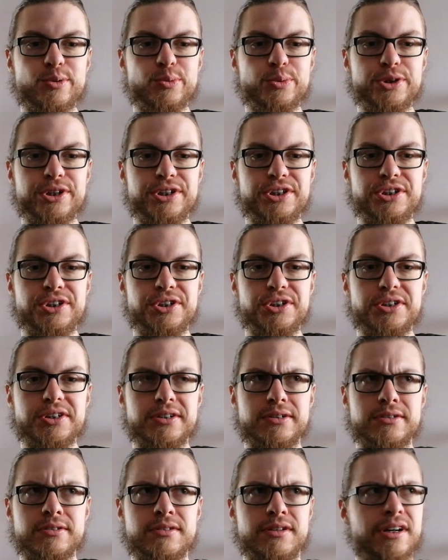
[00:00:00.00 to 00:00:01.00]
which
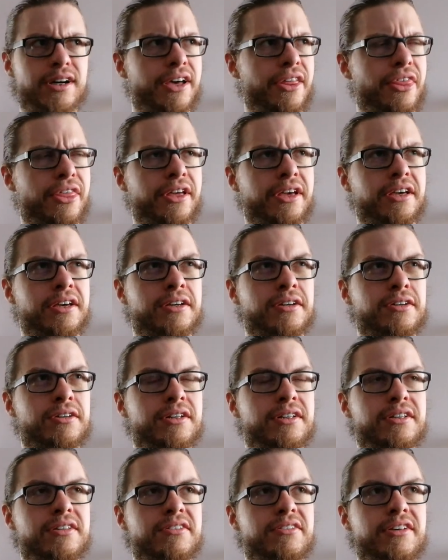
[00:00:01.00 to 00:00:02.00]
I think
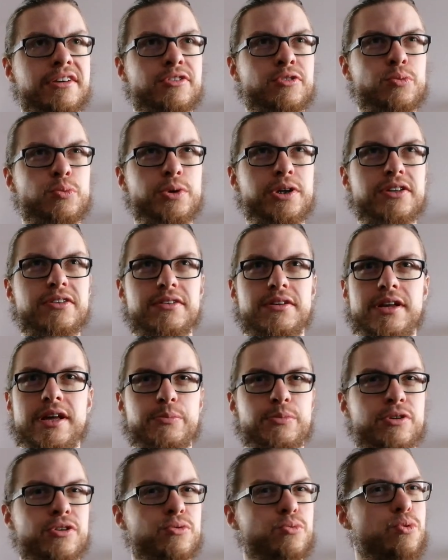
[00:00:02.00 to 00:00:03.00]
in the 6 weeks that
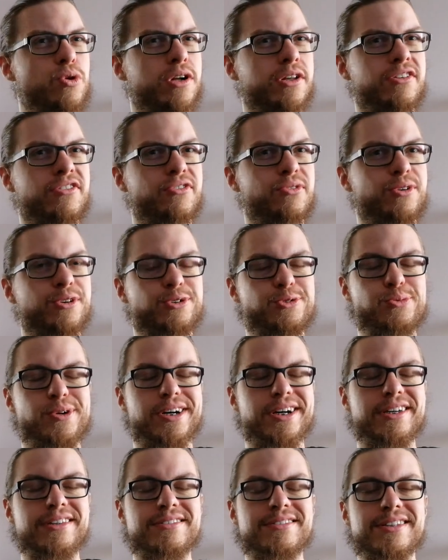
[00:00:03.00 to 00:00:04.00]
happened once or
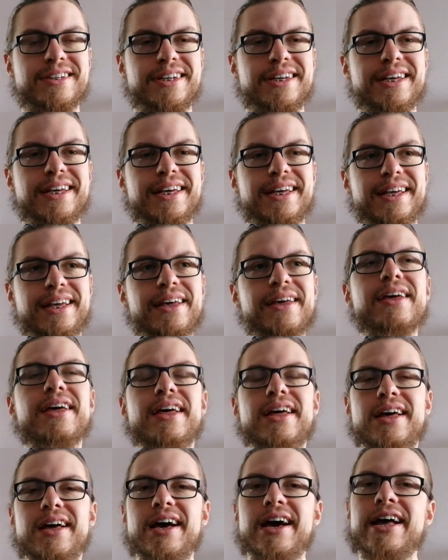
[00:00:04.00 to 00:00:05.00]
twice,
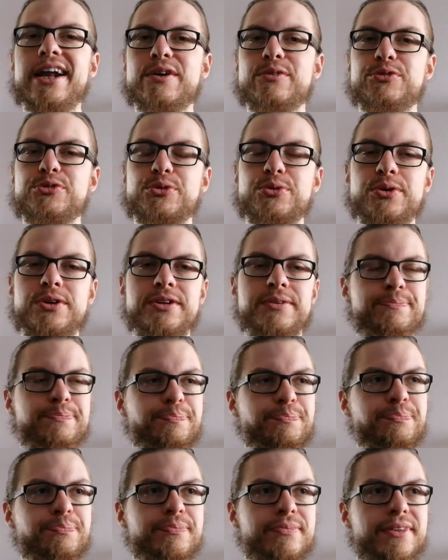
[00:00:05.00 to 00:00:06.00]
and that was good.
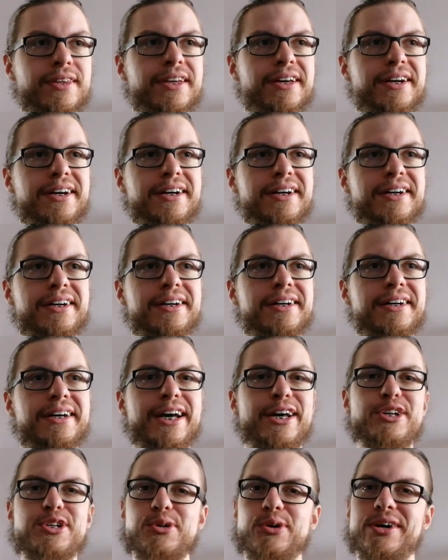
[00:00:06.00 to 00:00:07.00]

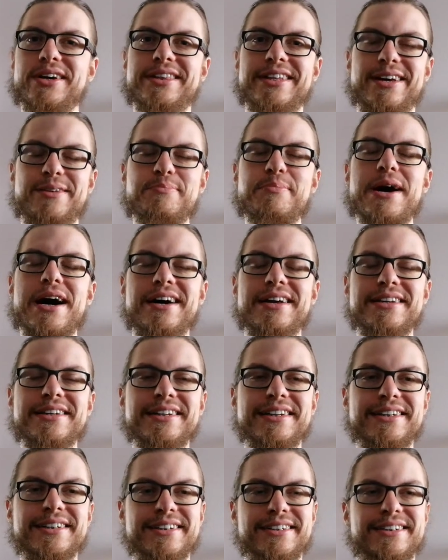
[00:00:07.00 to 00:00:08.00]
Enjoyed that part.
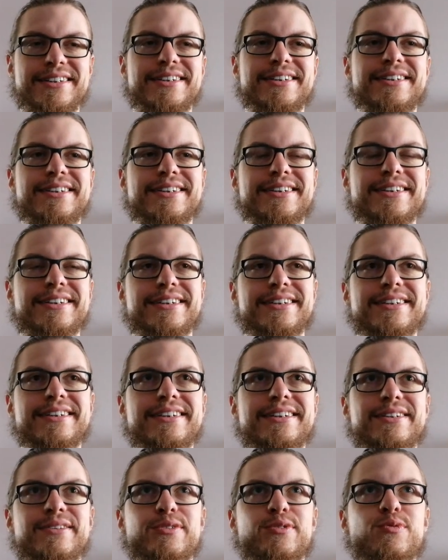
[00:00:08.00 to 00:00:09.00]

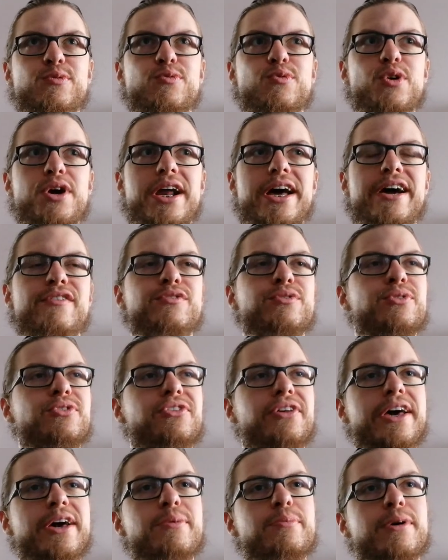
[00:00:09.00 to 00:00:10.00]
What I have to
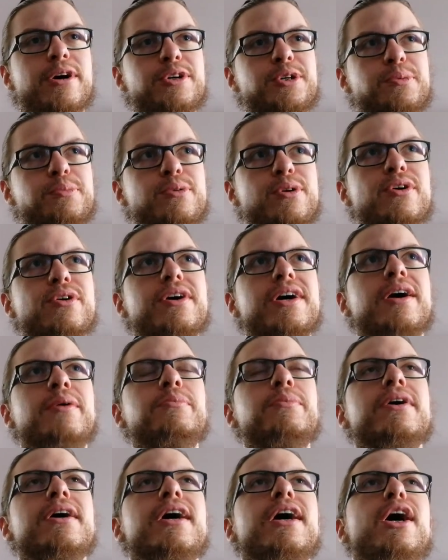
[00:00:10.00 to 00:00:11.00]
say about the
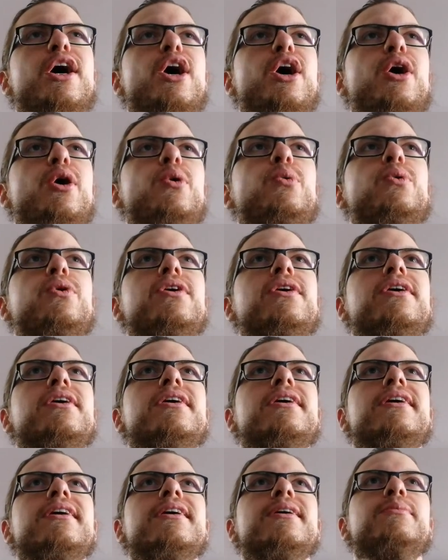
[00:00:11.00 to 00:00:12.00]
program,
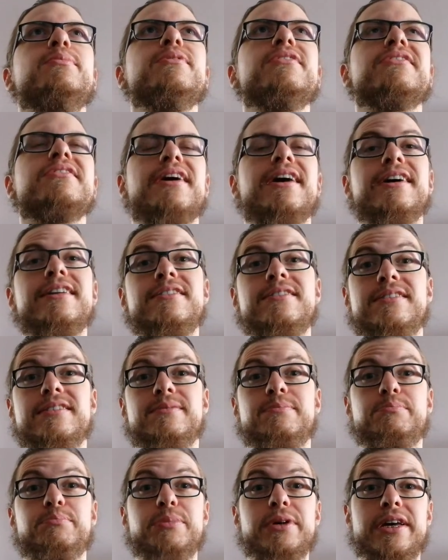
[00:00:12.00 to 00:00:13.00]
besides
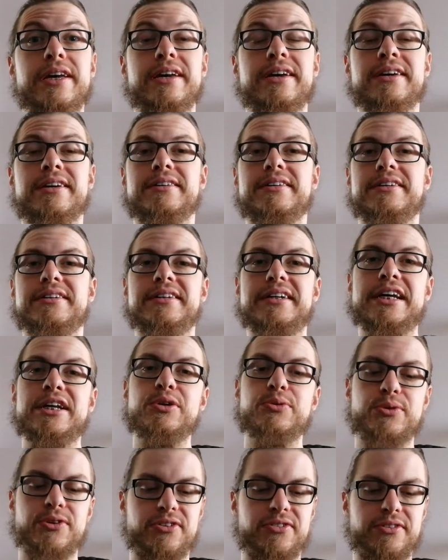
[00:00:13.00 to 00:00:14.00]
it being
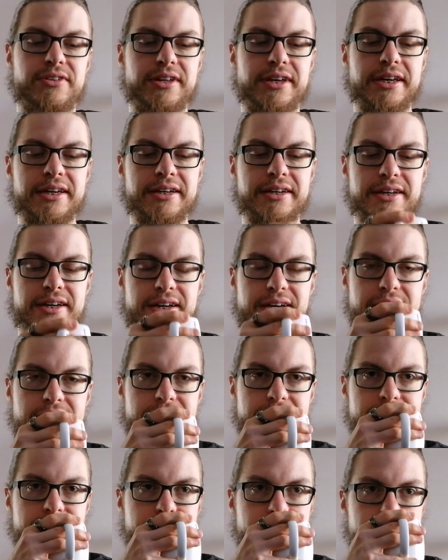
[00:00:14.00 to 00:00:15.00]
interesting
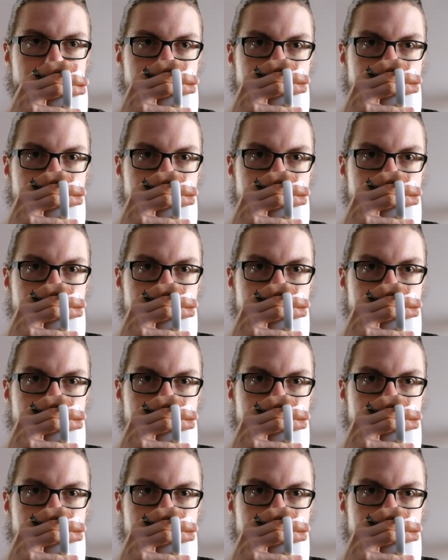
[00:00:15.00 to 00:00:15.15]
and